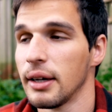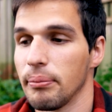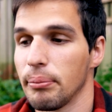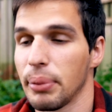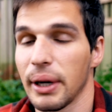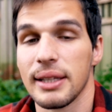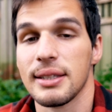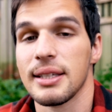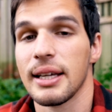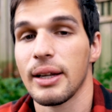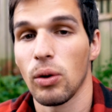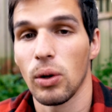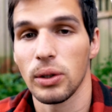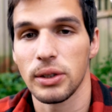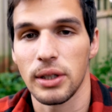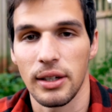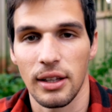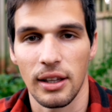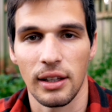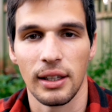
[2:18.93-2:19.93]
But I did hold
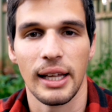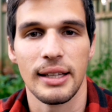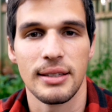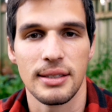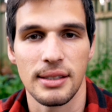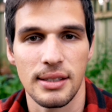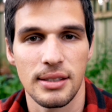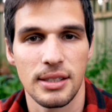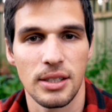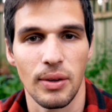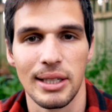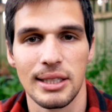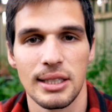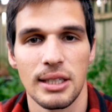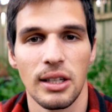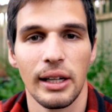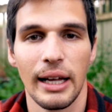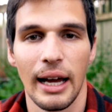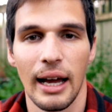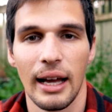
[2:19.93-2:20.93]
on to the lenses, so I
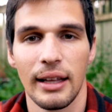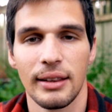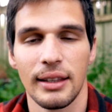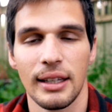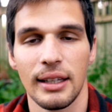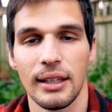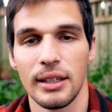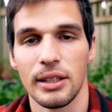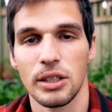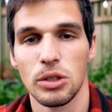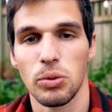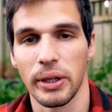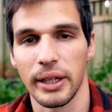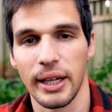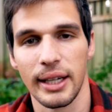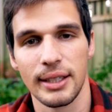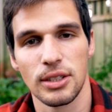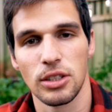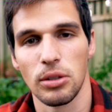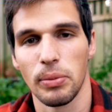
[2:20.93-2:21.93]
still had the
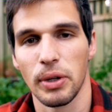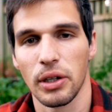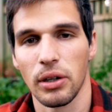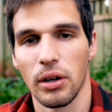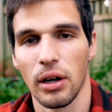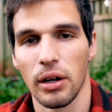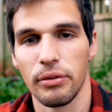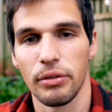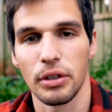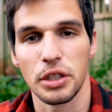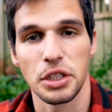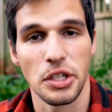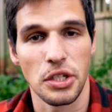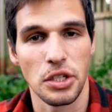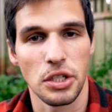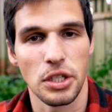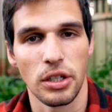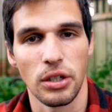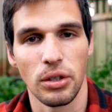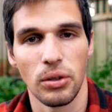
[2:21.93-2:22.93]
28 Summicron version
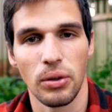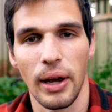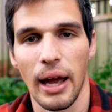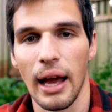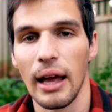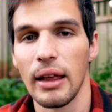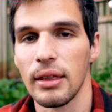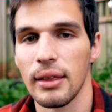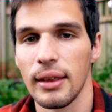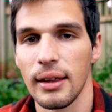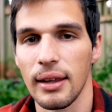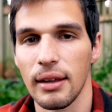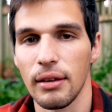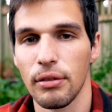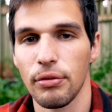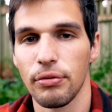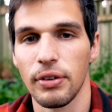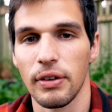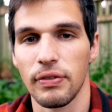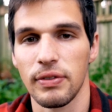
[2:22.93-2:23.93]
2 and the
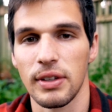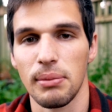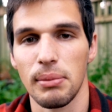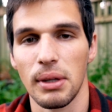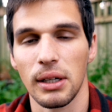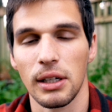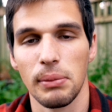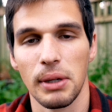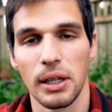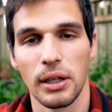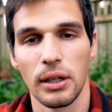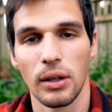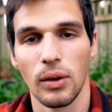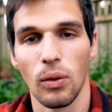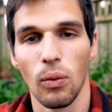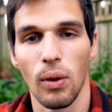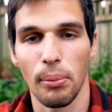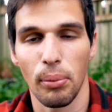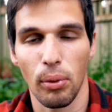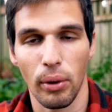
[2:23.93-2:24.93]
50mm
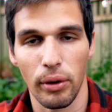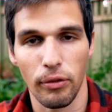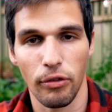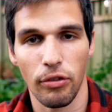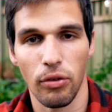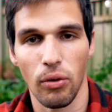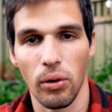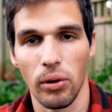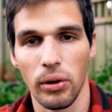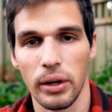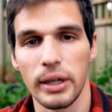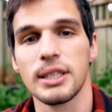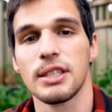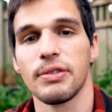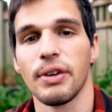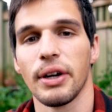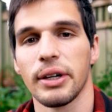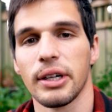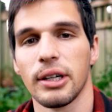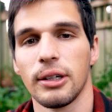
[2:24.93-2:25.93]
1.4
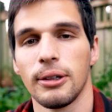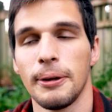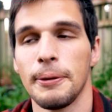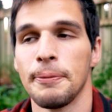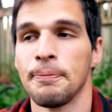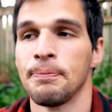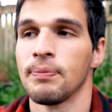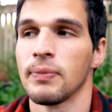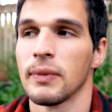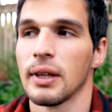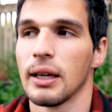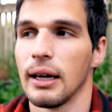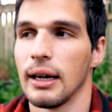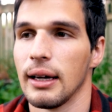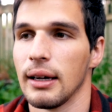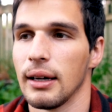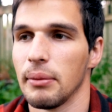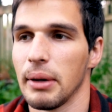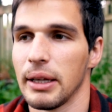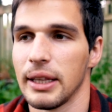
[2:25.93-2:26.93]
spherical,
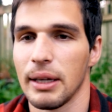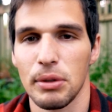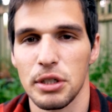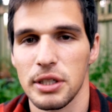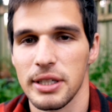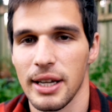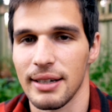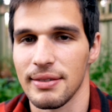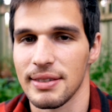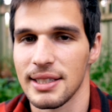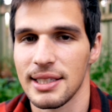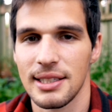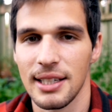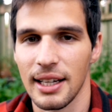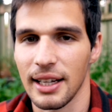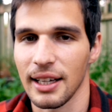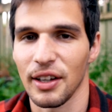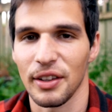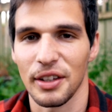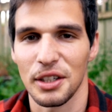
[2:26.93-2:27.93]
and they were just kind of
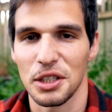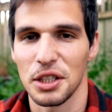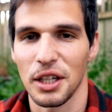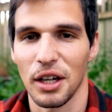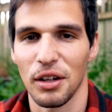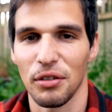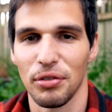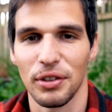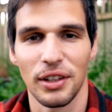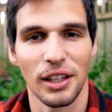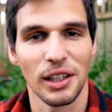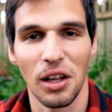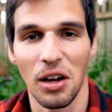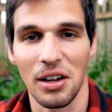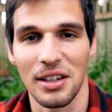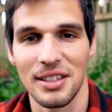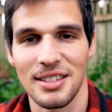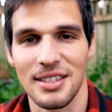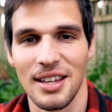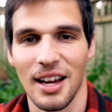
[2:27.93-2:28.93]
sitting on the shelf for the
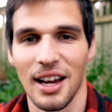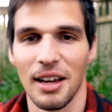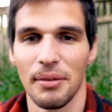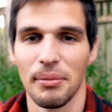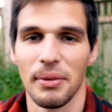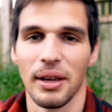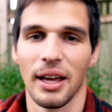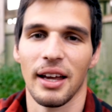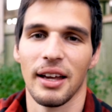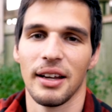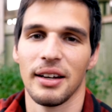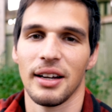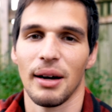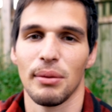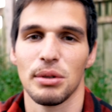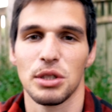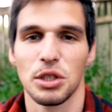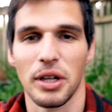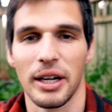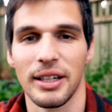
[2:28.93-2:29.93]
longest time, and I
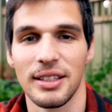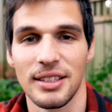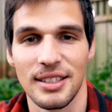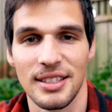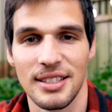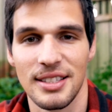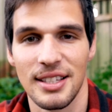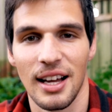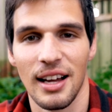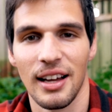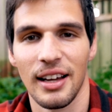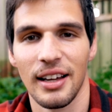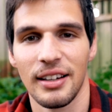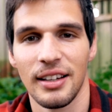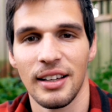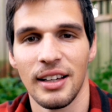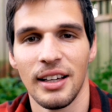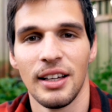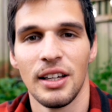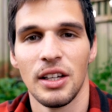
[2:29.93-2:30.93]
was trying to decide,
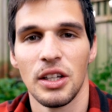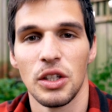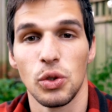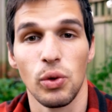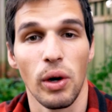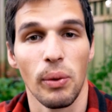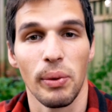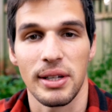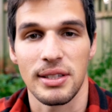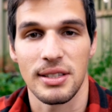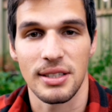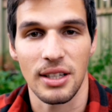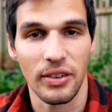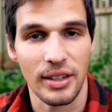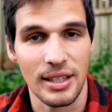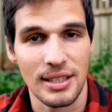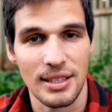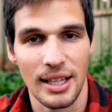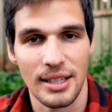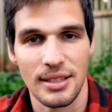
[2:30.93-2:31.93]
do I want to sell
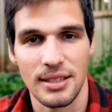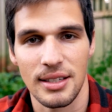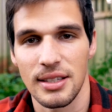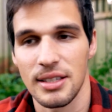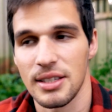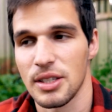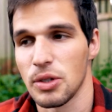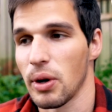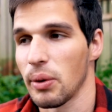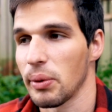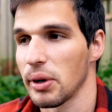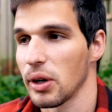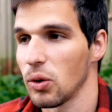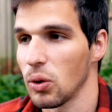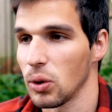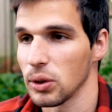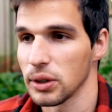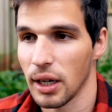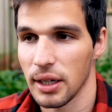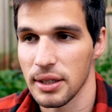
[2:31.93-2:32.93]
these lenses? Do I want to
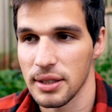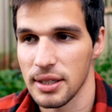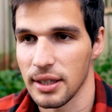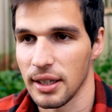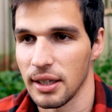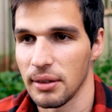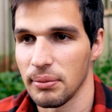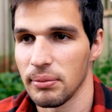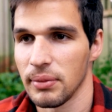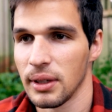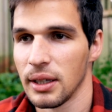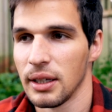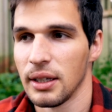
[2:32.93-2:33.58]
hold on to them?